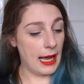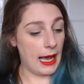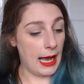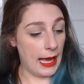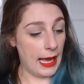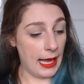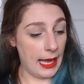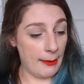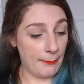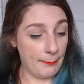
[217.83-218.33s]

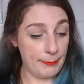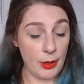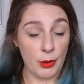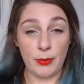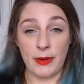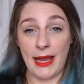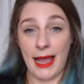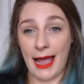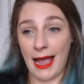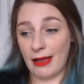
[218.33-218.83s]
but
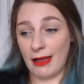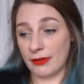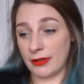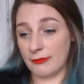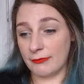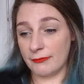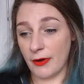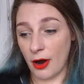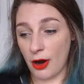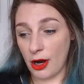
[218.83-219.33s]
we have an
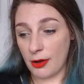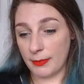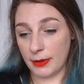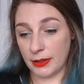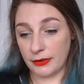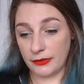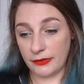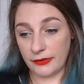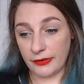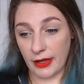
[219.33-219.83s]

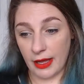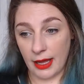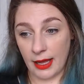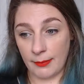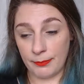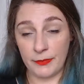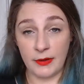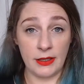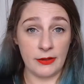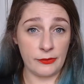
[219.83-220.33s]
environment
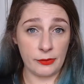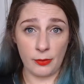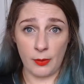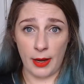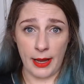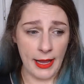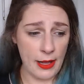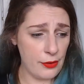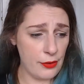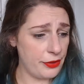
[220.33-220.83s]
that is
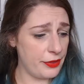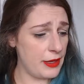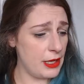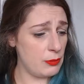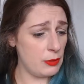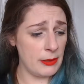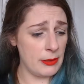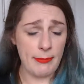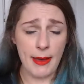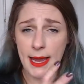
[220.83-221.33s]
quite healthy,
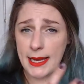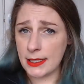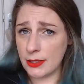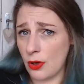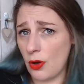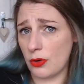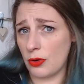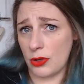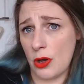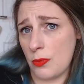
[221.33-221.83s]
we may
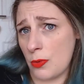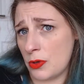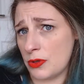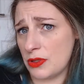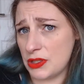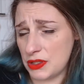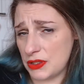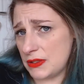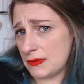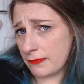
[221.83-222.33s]
not go on
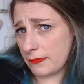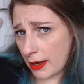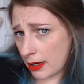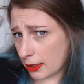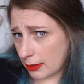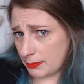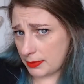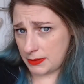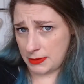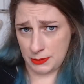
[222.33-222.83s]
to
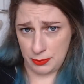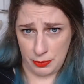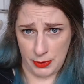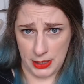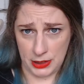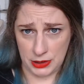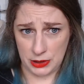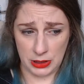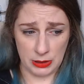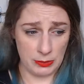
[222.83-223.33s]
develop
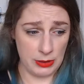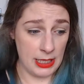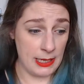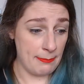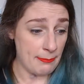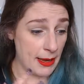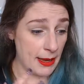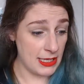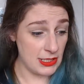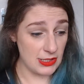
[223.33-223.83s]
depression. It
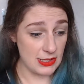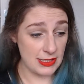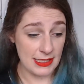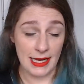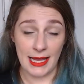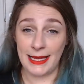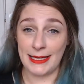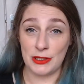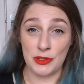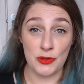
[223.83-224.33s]
may just
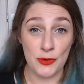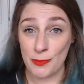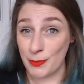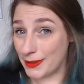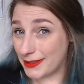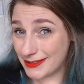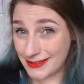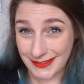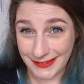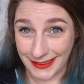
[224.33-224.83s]
lay
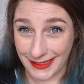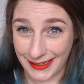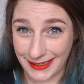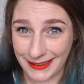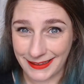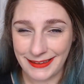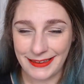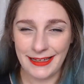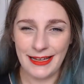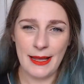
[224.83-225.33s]
dormant there.
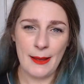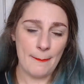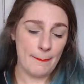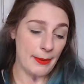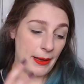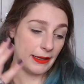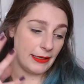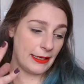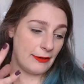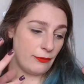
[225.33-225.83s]

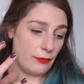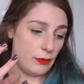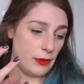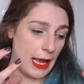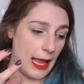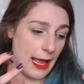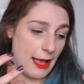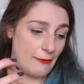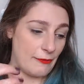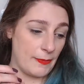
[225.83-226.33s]
But if we
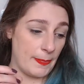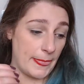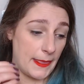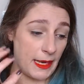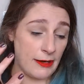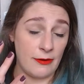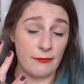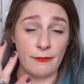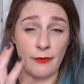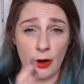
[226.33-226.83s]
have
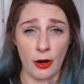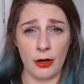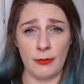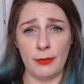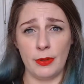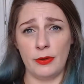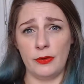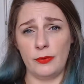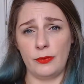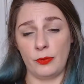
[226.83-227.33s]
an
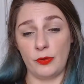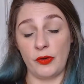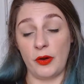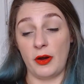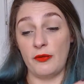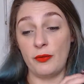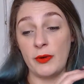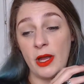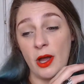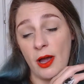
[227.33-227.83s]
environment, sorry,
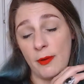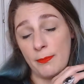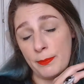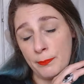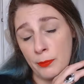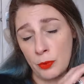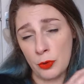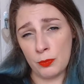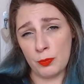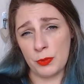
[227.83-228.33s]
if we are
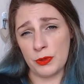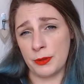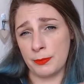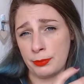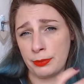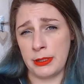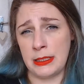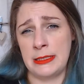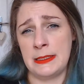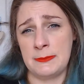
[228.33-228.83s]
born with a
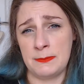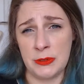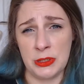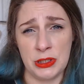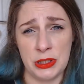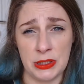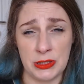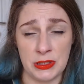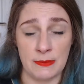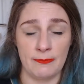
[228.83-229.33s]

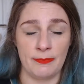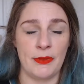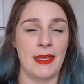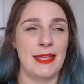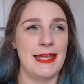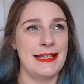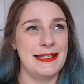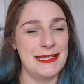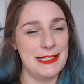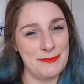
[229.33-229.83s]
predisposition
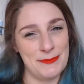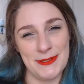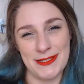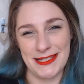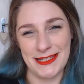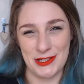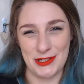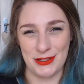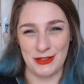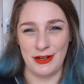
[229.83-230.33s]

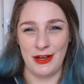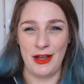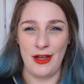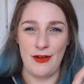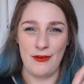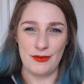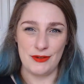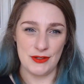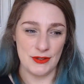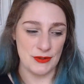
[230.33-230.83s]

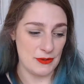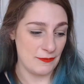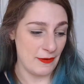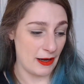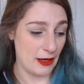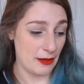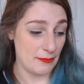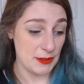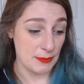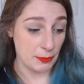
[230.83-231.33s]
to
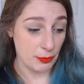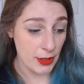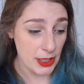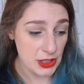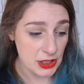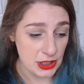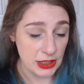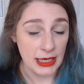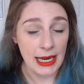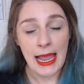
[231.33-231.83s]
develop
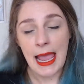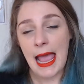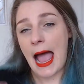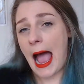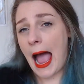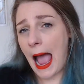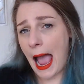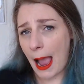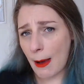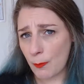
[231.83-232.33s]
depression,
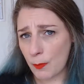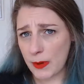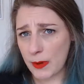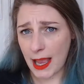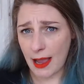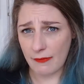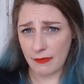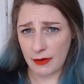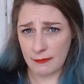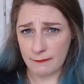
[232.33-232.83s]
and we
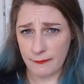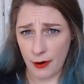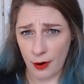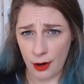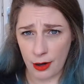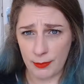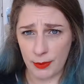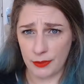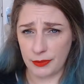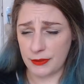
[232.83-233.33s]
have an
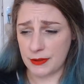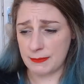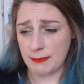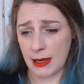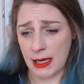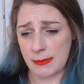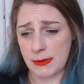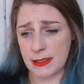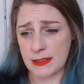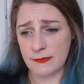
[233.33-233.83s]
environment that
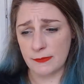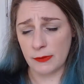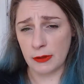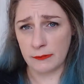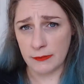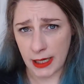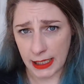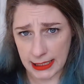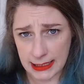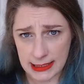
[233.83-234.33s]
maybe is full of
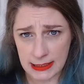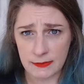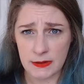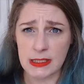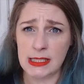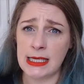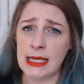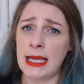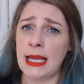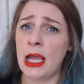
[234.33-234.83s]

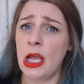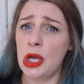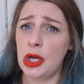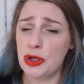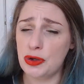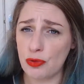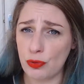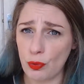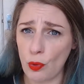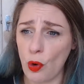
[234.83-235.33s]
negativity,
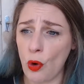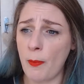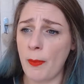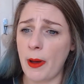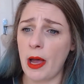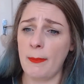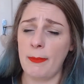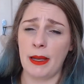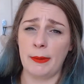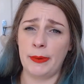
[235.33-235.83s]

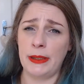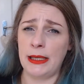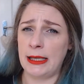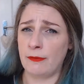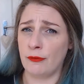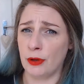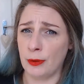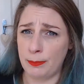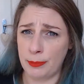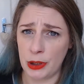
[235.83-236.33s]
trauma, maybe
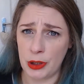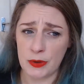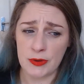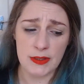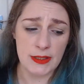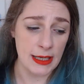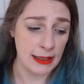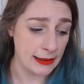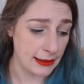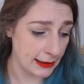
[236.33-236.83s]
even
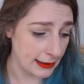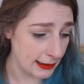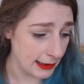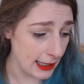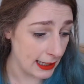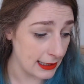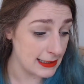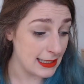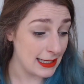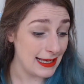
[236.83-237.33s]
abuse and
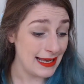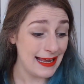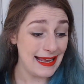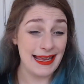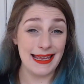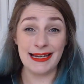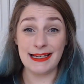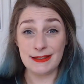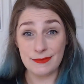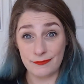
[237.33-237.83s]
neglect,
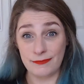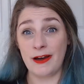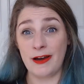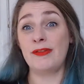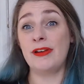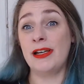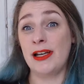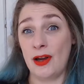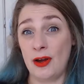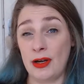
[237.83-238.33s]
it is
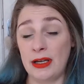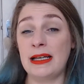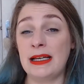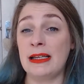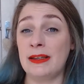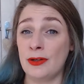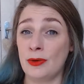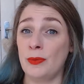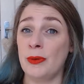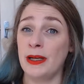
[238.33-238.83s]
very likely
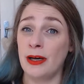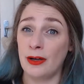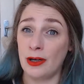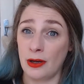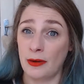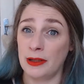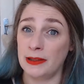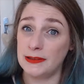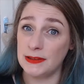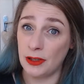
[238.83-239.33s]
that we are
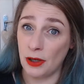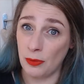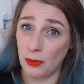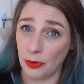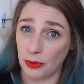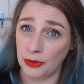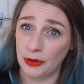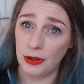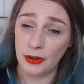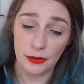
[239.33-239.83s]
going to go
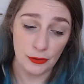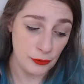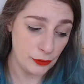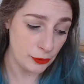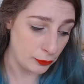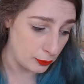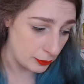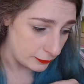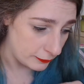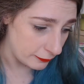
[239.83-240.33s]
on
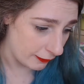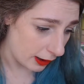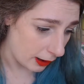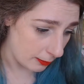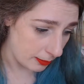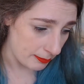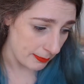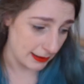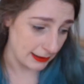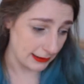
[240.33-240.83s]
to
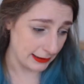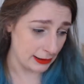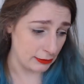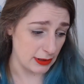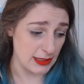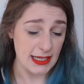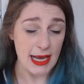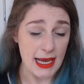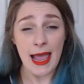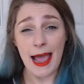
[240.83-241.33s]
develop mental
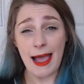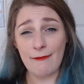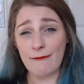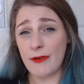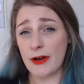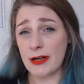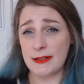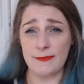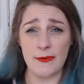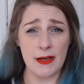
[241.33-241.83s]
illness. And
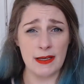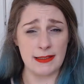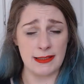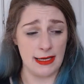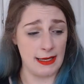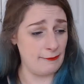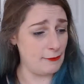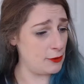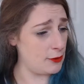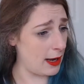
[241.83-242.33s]
vice versa,
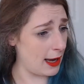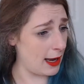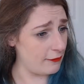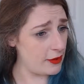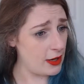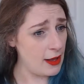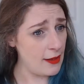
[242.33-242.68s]
if you have